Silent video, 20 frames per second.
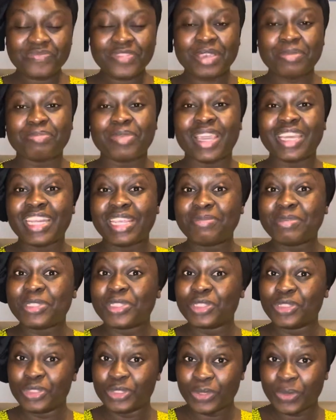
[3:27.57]
My name
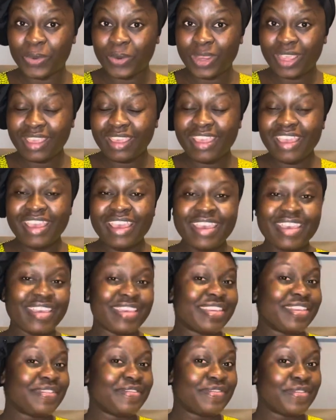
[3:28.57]
is Joy.
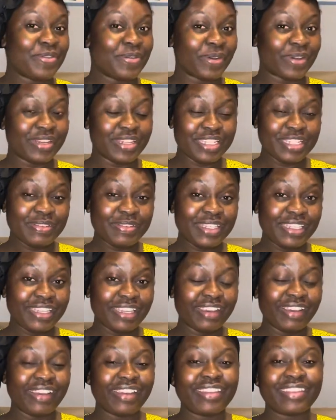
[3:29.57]
If you are new
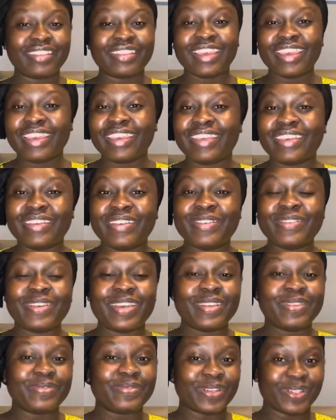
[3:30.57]
here, thank you
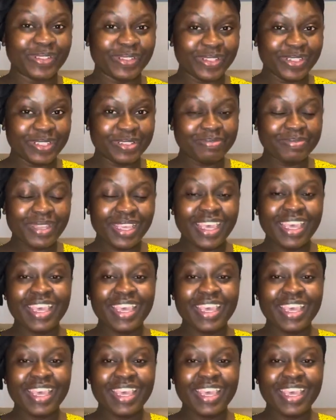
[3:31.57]
and welcome.